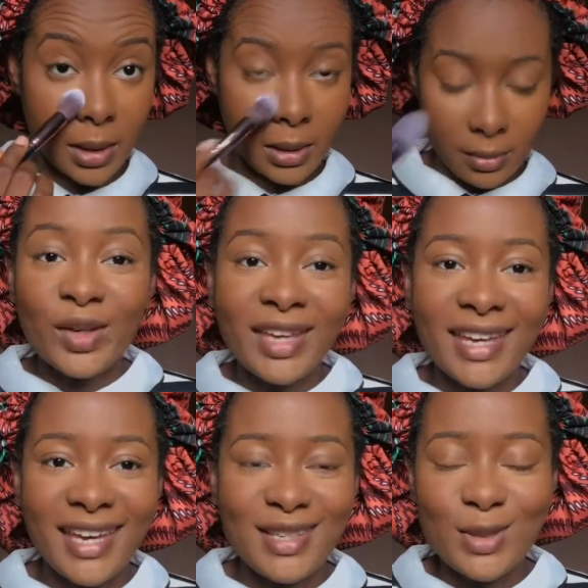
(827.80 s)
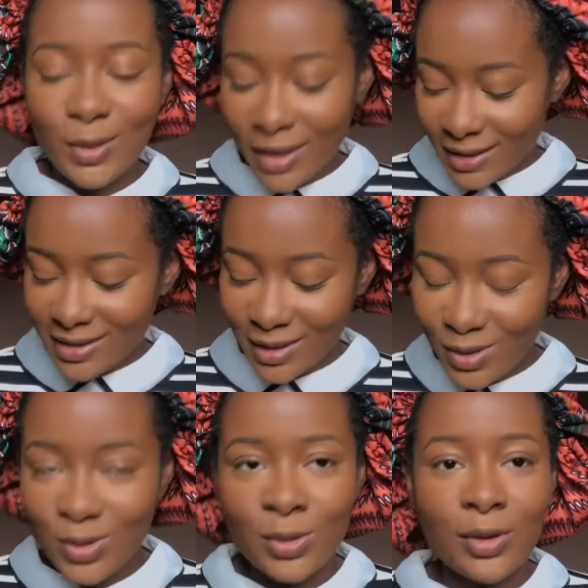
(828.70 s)
Okay guys, so that
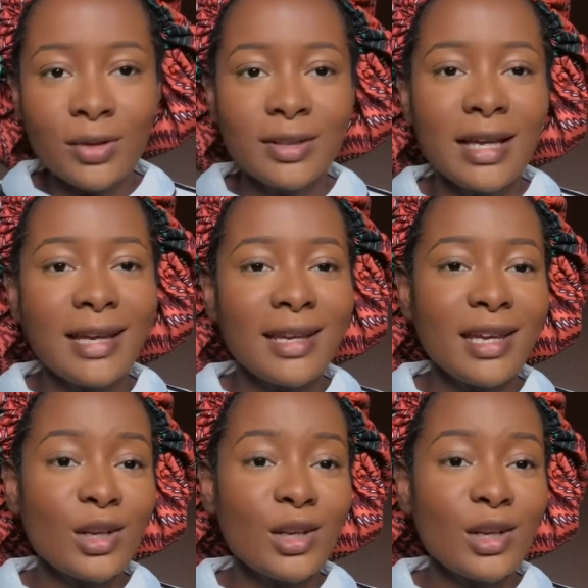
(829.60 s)
is done, and I